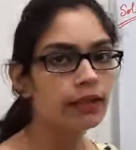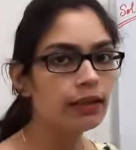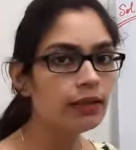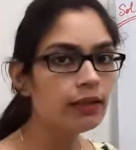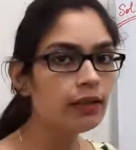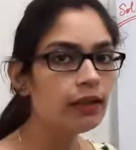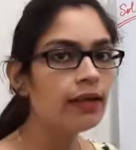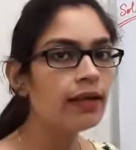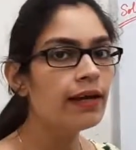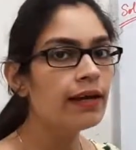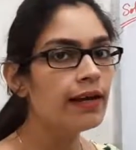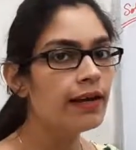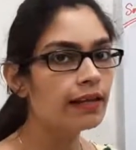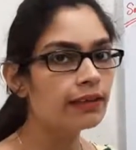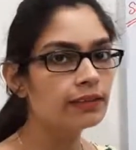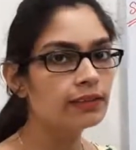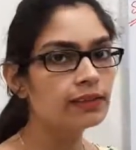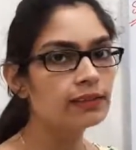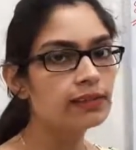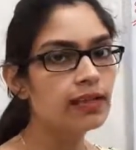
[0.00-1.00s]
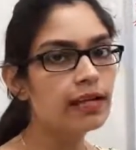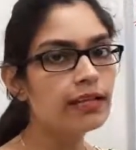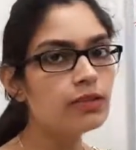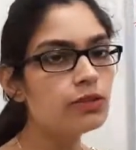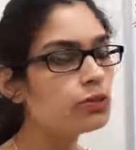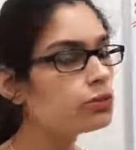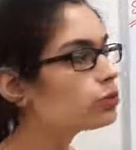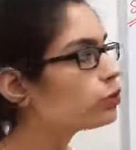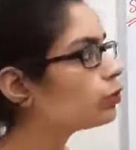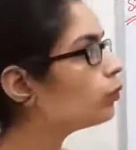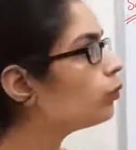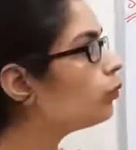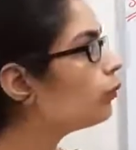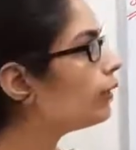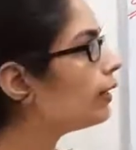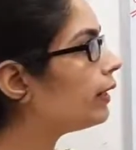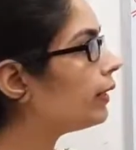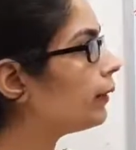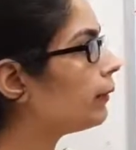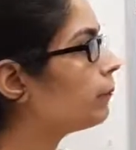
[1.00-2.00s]
in exercise
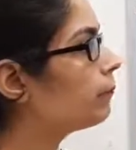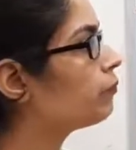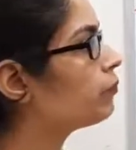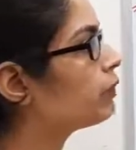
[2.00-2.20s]
2A.